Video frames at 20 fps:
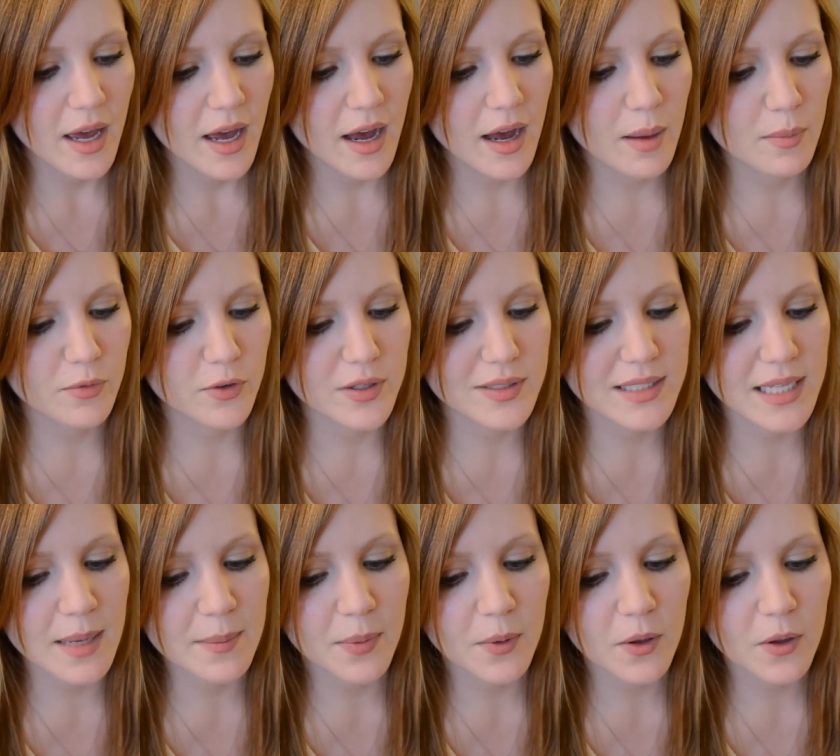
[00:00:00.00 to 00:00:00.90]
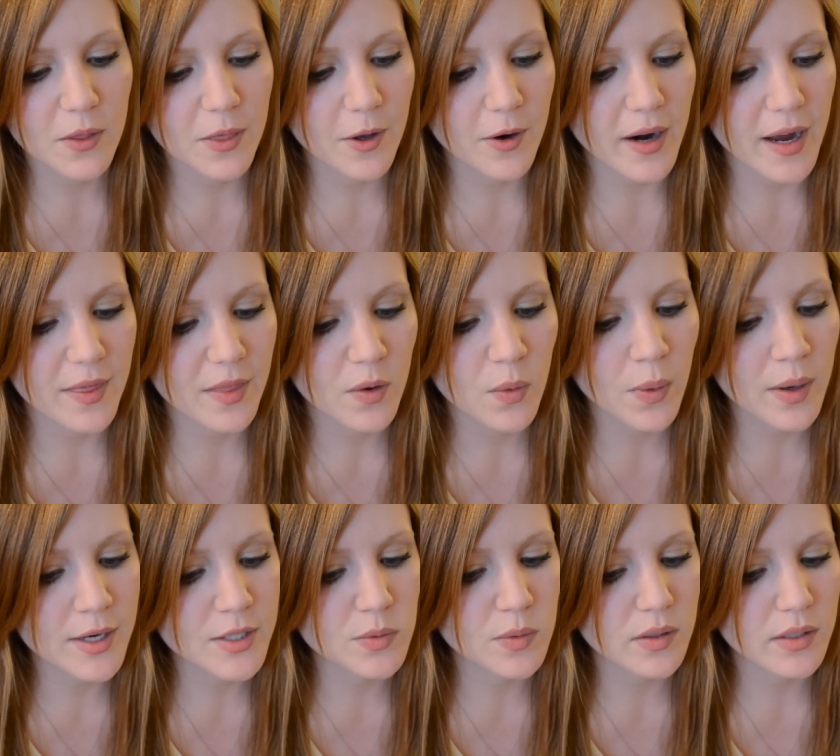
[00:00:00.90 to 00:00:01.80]
For example, they're at the
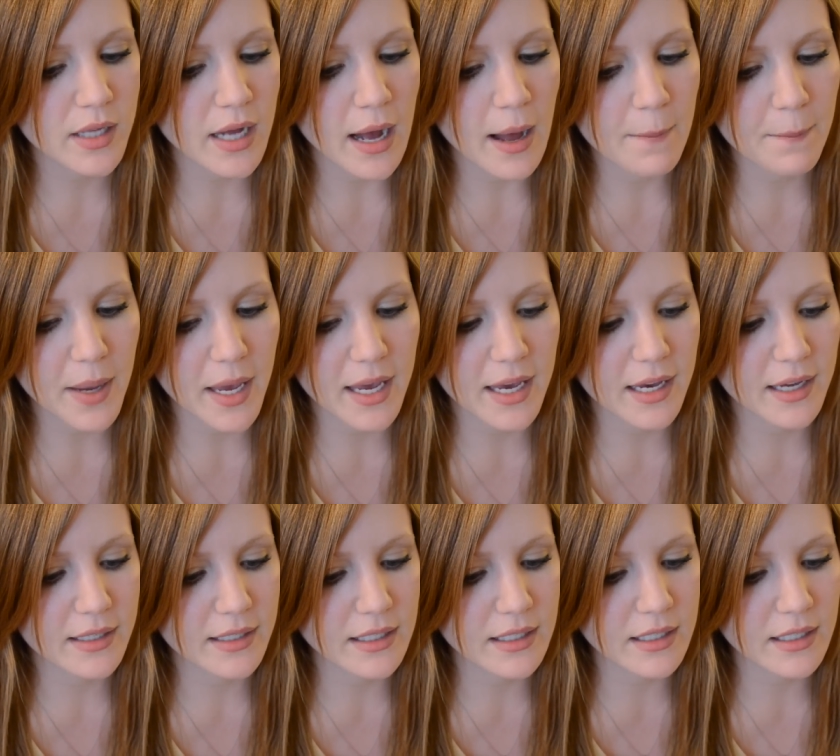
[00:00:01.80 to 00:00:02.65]
Quidditch World Cup and